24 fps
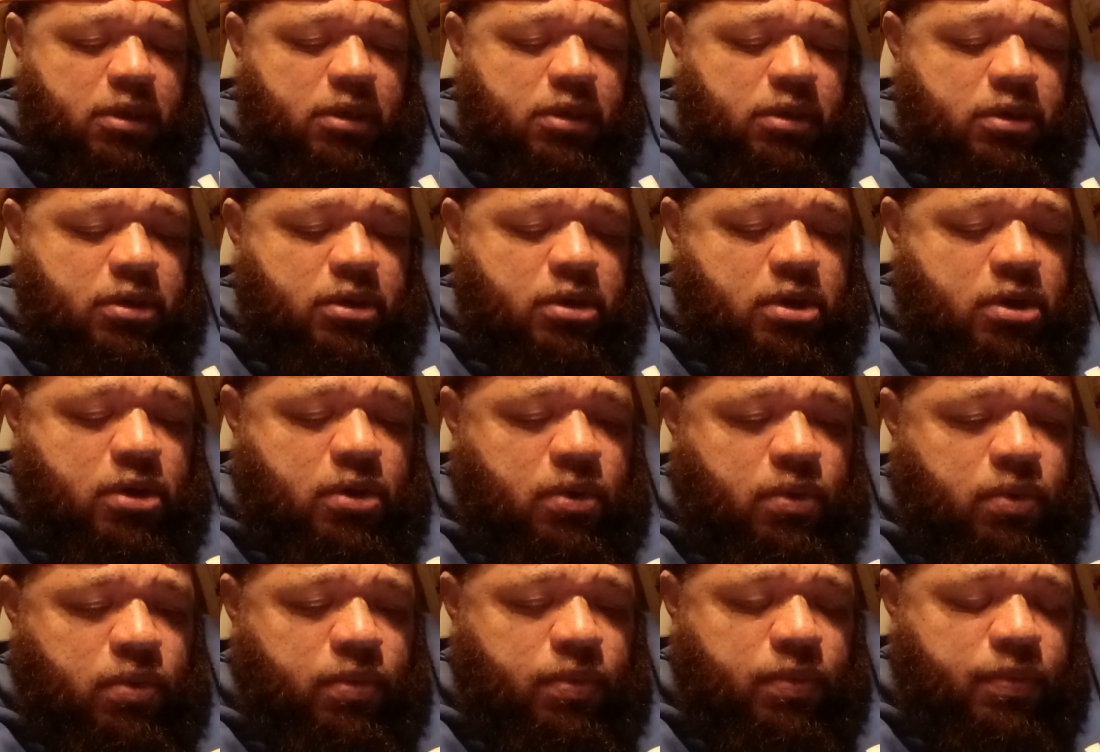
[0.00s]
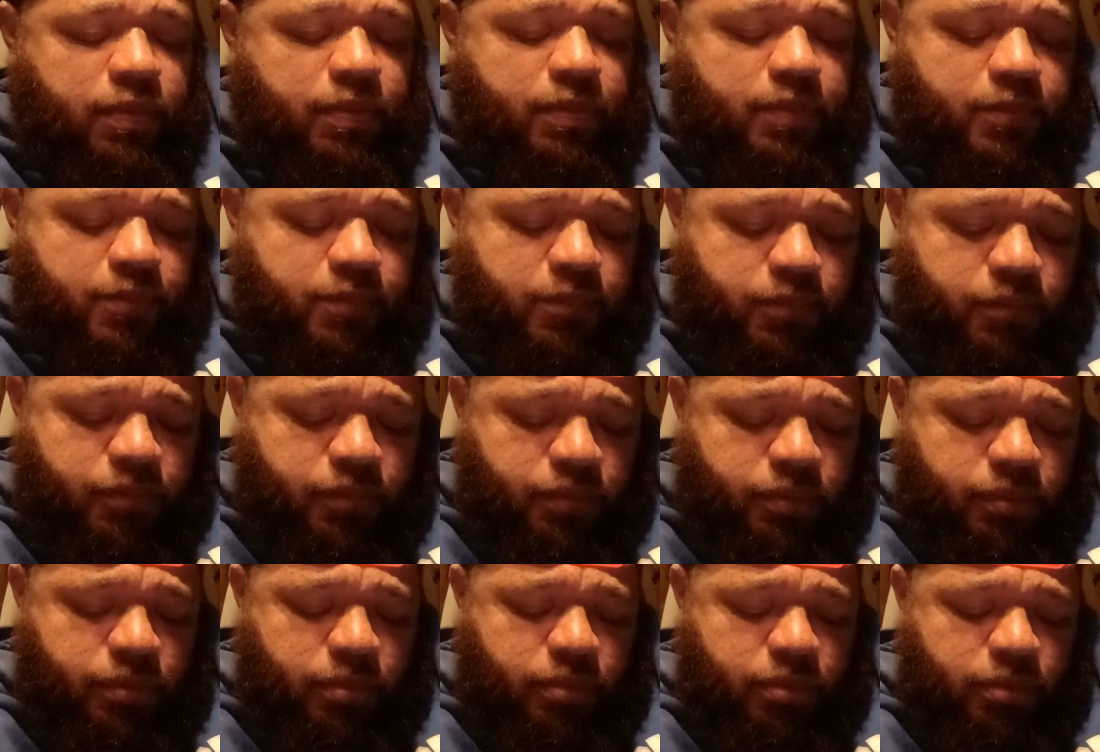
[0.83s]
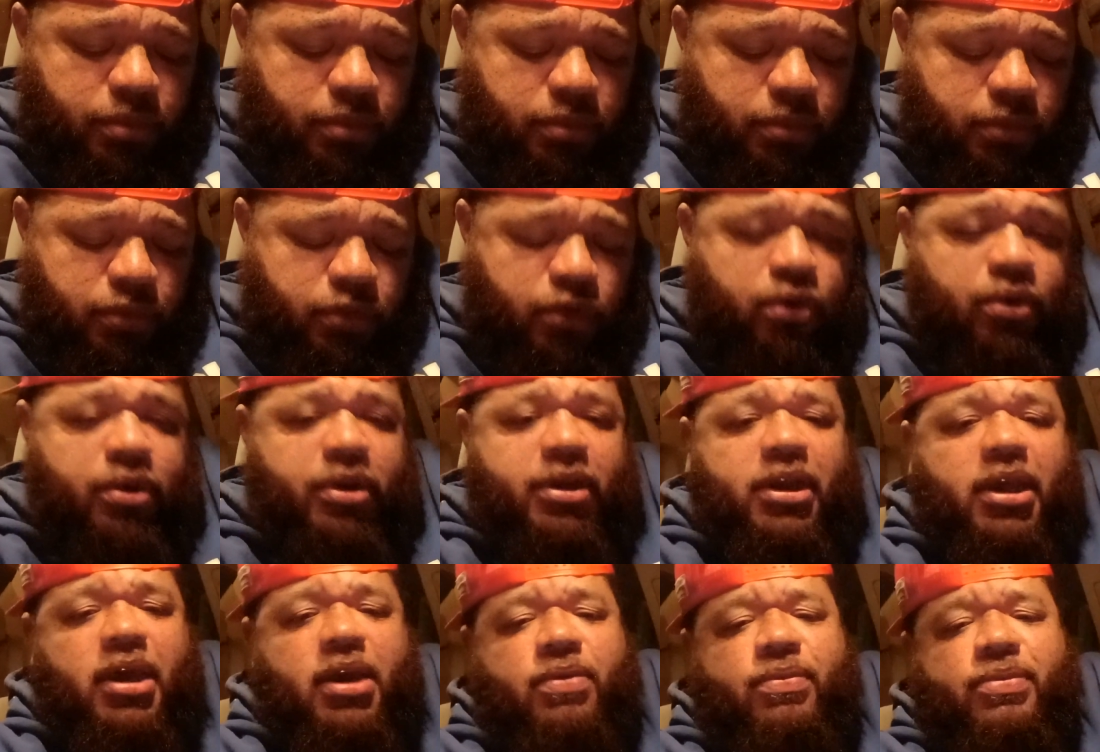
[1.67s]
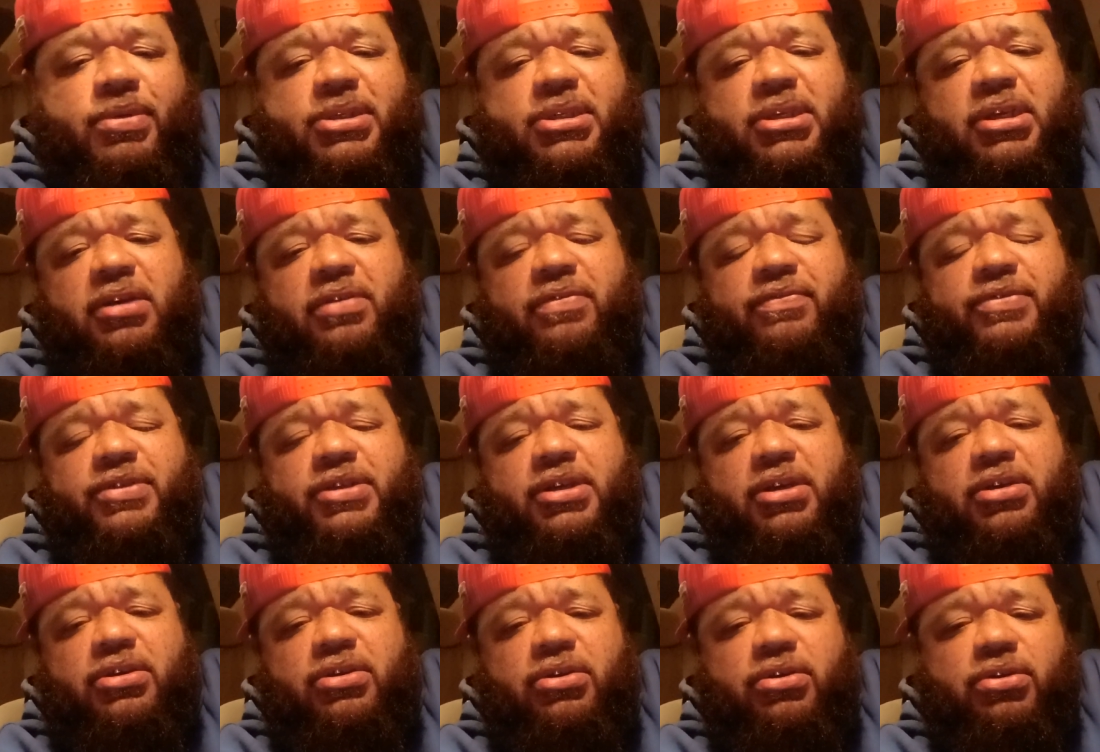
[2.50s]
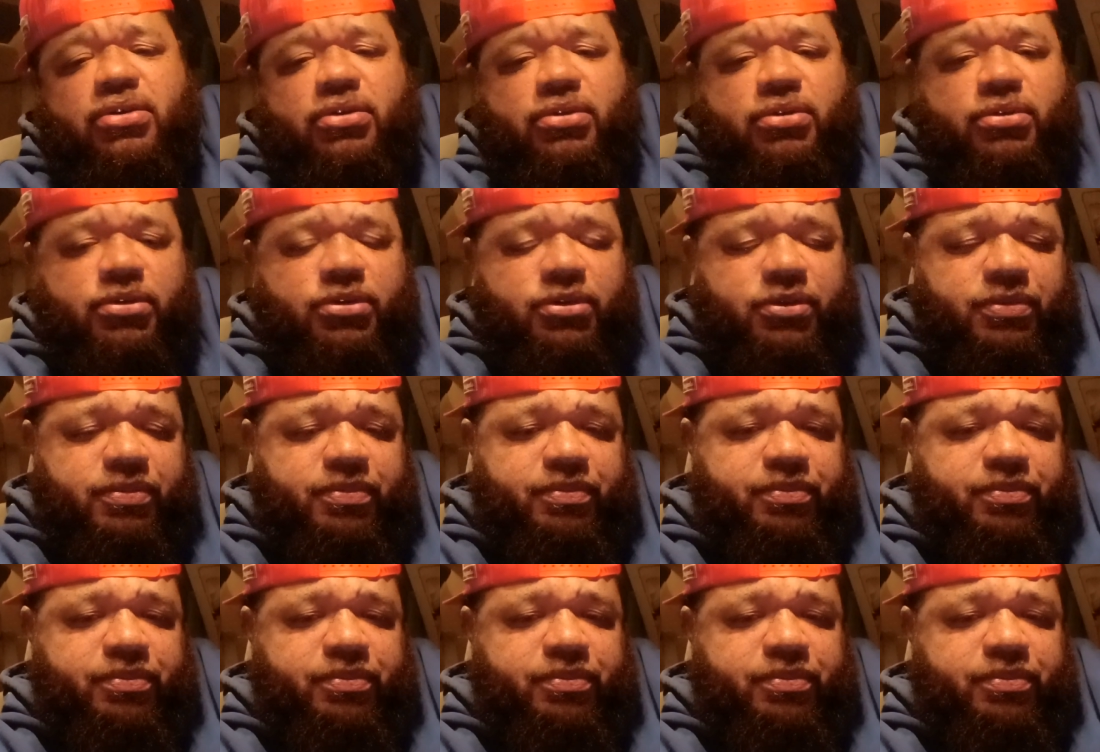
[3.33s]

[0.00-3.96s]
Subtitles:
You know, Tory Lanez received 10 years